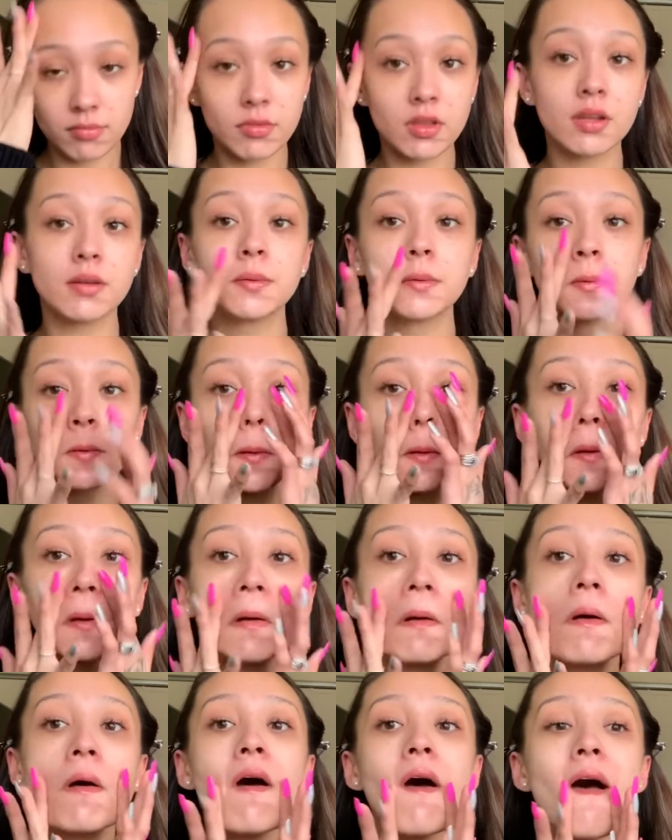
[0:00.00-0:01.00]
And
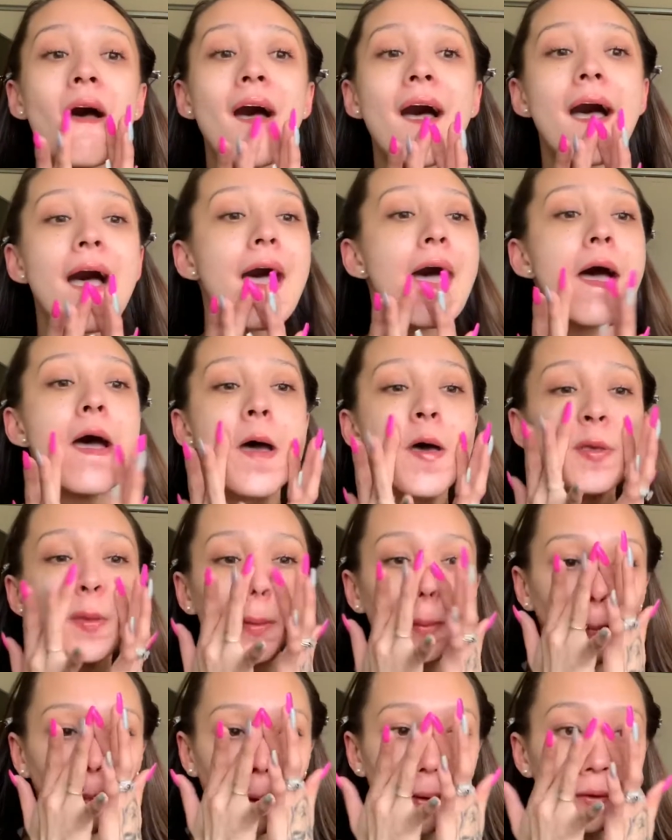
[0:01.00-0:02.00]
so
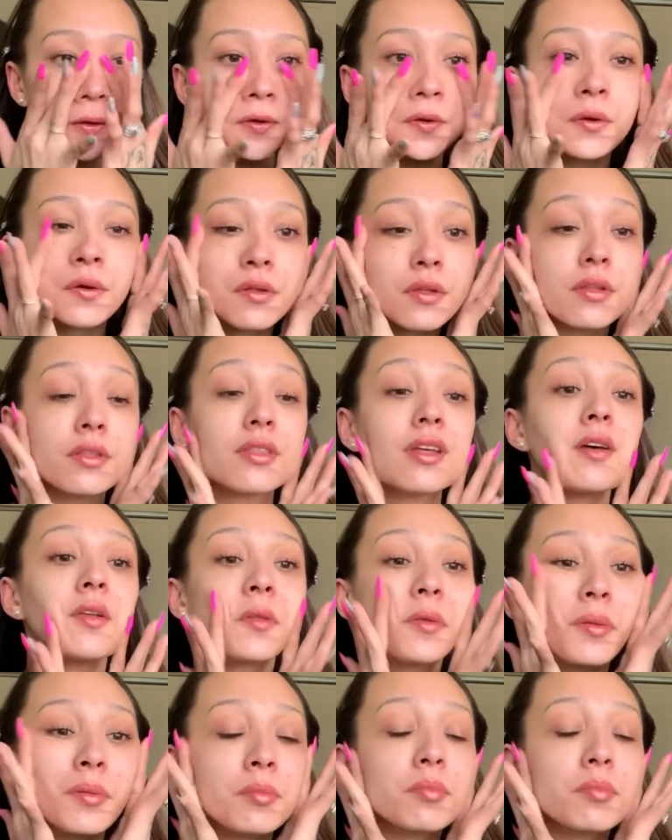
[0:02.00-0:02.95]
make sure that that's